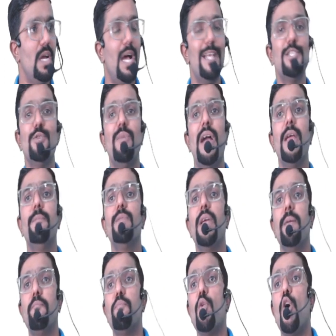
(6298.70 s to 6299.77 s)
Assume I am
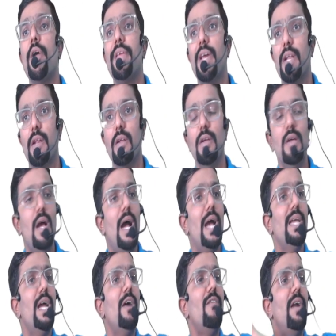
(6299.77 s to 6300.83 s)
the employer.
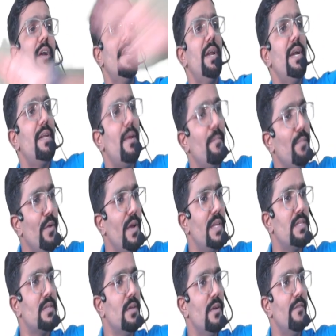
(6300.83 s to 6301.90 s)
I have 100
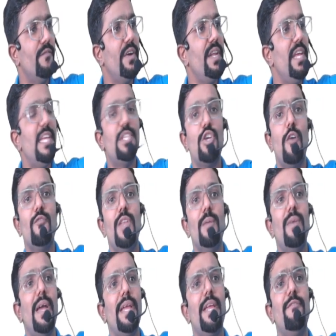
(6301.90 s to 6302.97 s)
employees. For each of
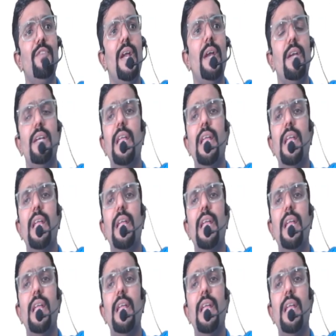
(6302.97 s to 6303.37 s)
them, I gifted